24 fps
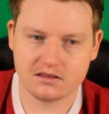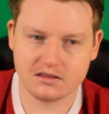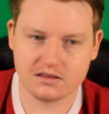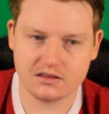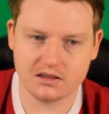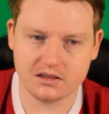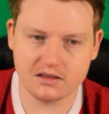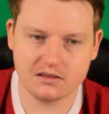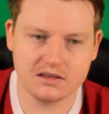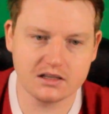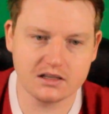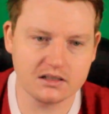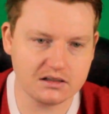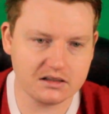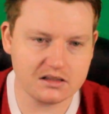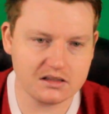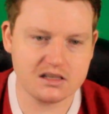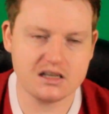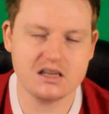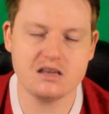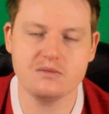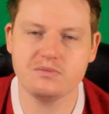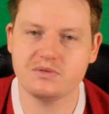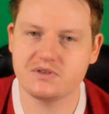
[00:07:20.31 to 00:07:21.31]
the
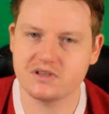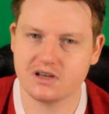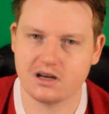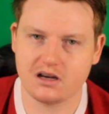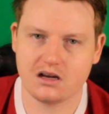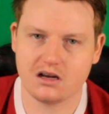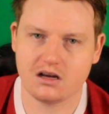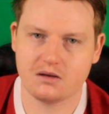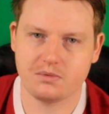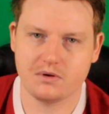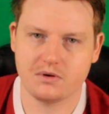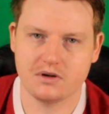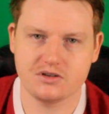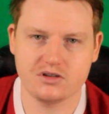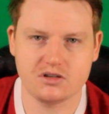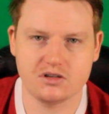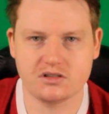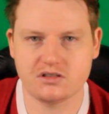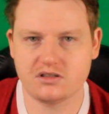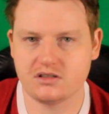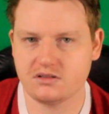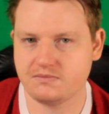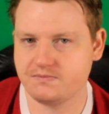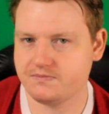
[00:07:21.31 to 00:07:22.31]
leaps up are
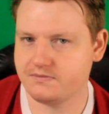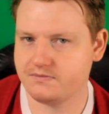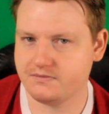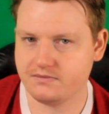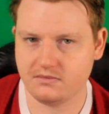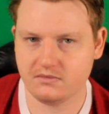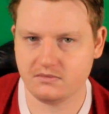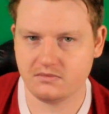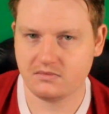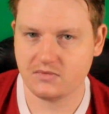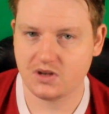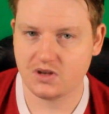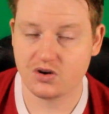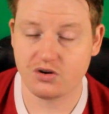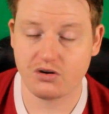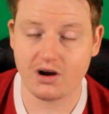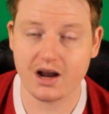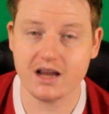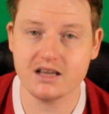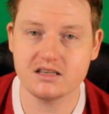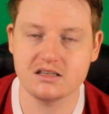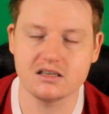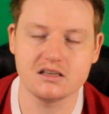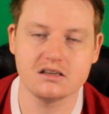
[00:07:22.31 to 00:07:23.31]
just
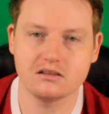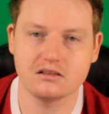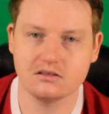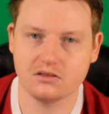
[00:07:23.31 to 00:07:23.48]
crazy.